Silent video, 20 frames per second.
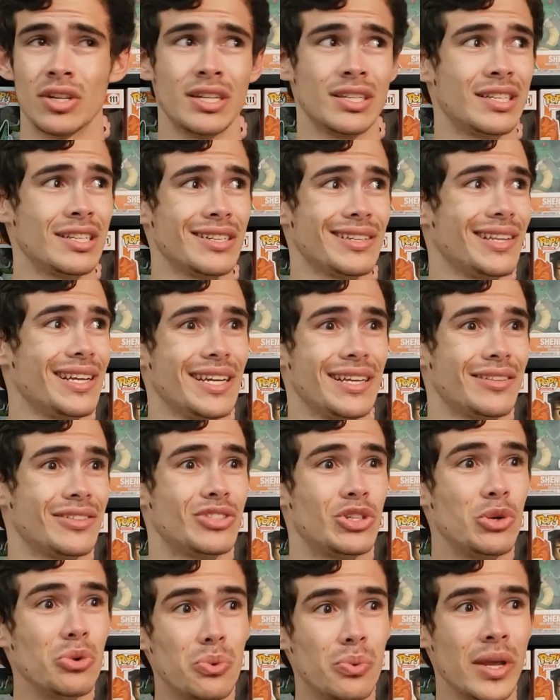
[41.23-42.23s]
It took like
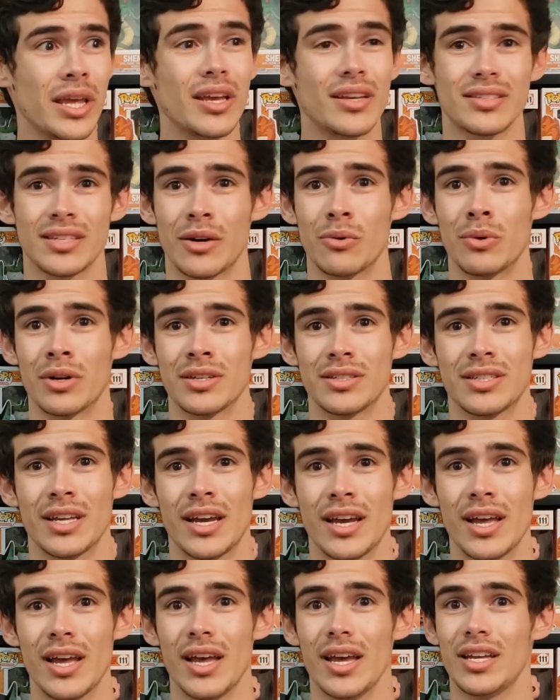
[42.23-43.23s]
two weeks, I want to say.